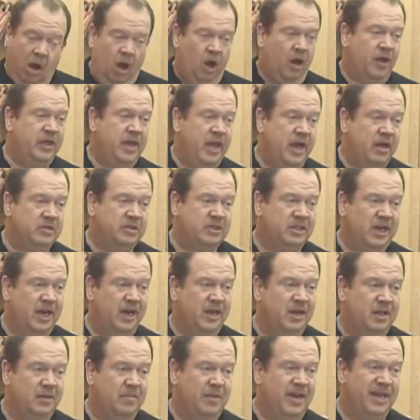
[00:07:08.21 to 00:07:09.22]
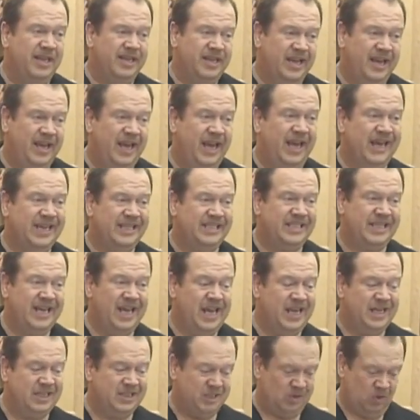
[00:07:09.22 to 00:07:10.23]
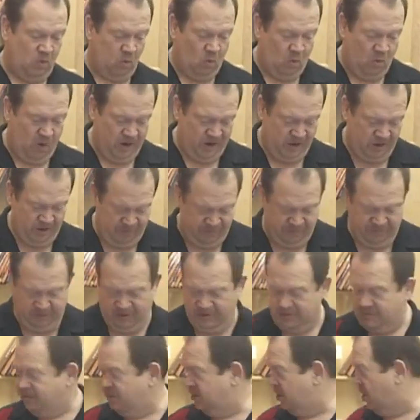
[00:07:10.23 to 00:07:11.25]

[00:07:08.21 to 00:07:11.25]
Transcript: on the outside of the meat. It tastes wonderful.